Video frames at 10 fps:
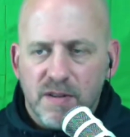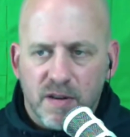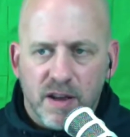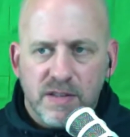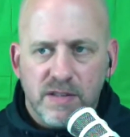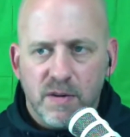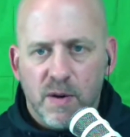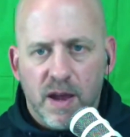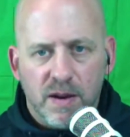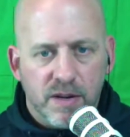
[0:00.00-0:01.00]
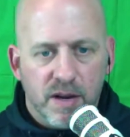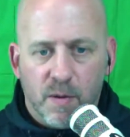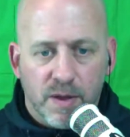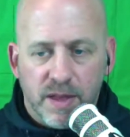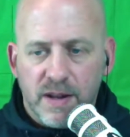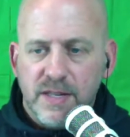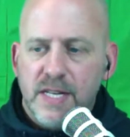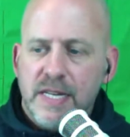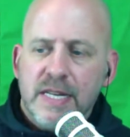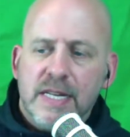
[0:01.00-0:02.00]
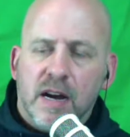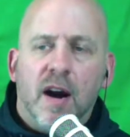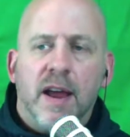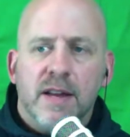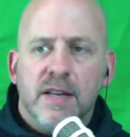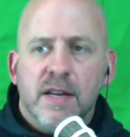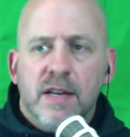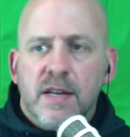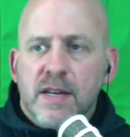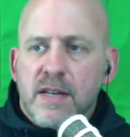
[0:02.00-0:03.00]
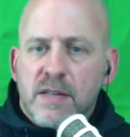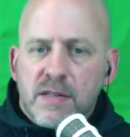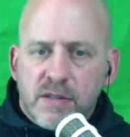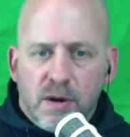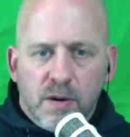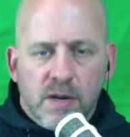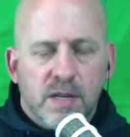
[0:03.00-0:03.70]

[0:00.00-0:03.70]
Okay. So, and you don't want that. All right. So